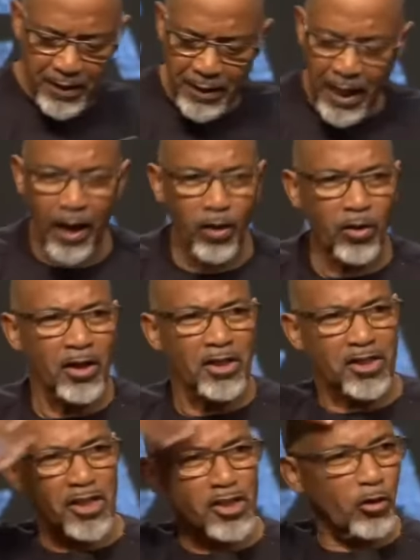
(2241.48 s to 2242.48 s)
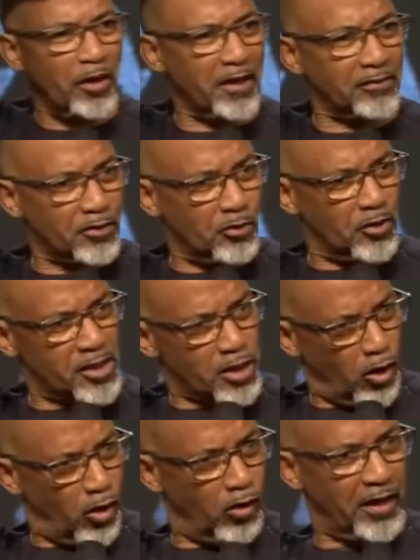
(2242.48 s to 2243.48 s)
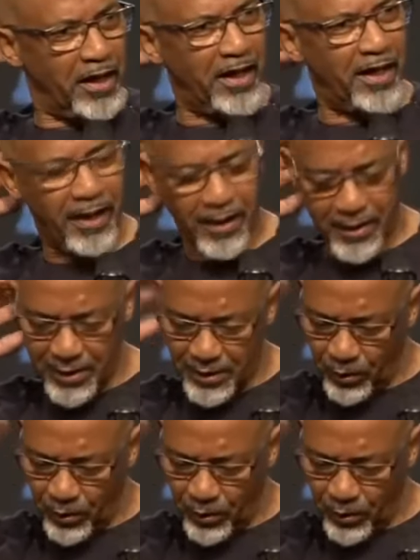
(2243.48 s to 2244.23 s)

then now she's going through his long hair,